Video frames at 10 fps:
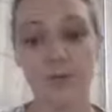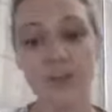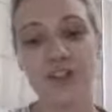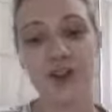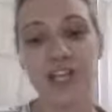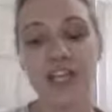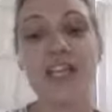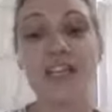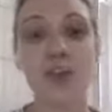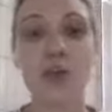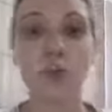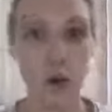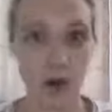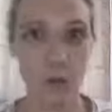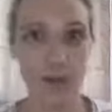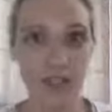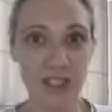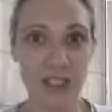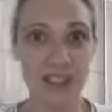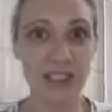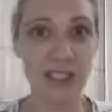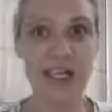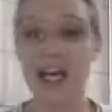so he knew what I wanted.